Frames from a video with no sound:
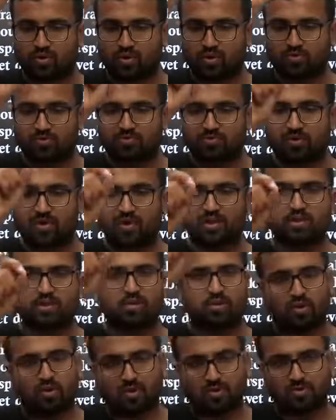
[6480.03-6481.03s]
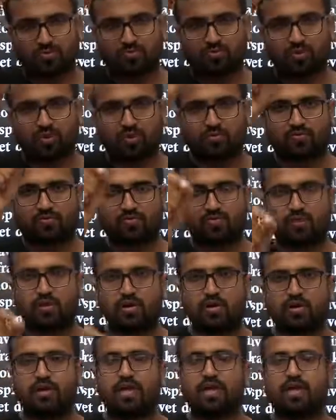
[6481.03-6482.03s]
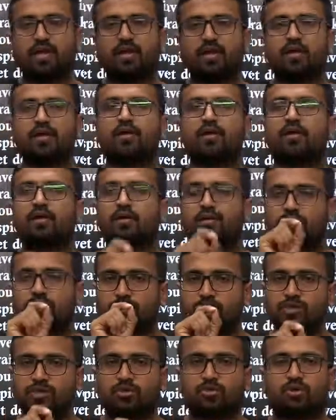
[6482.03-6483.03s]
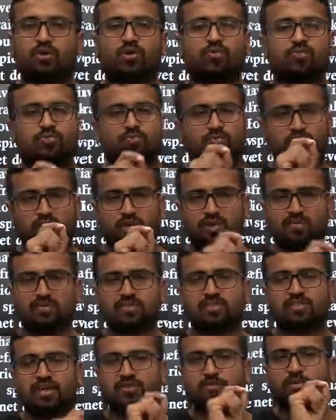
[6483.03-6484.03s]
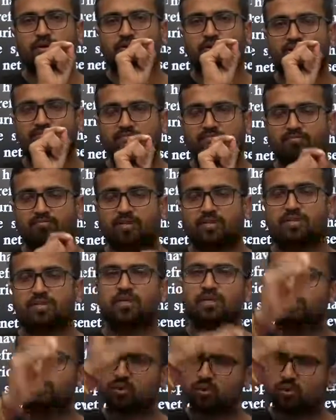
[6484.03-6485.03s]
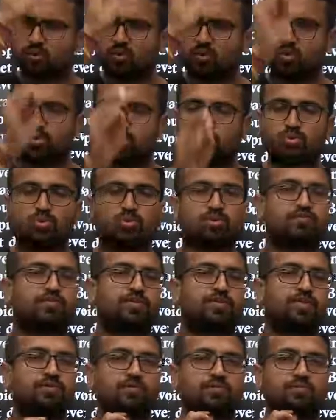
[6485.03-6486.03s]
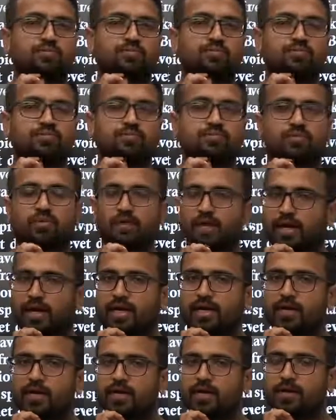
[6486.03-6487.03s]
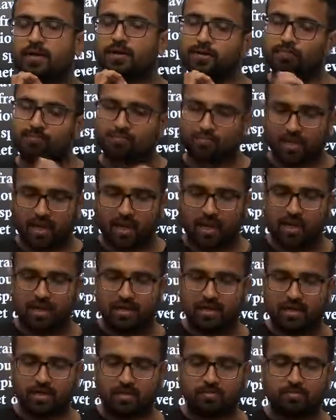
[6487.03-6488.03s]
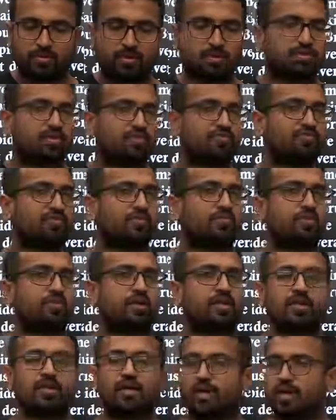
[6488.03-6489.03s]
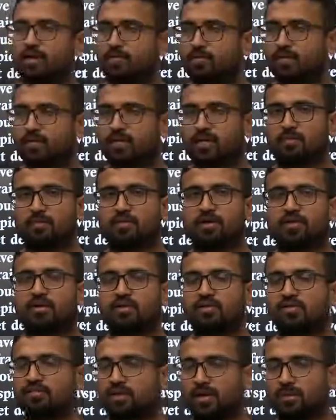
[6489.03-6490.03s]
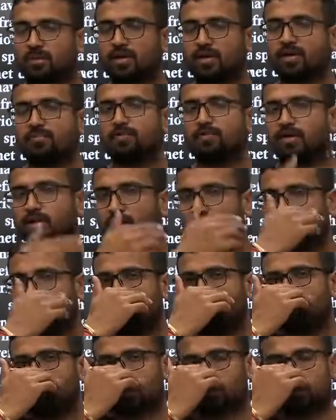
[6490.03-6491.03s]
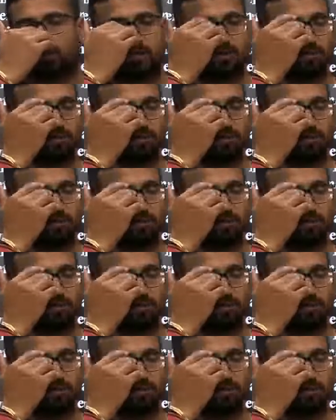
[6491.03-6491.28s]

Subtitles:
got a you've got a full day. Make sure whatever segment you have missed, just go through those videos, right? And in the month of February, I'll be coming up with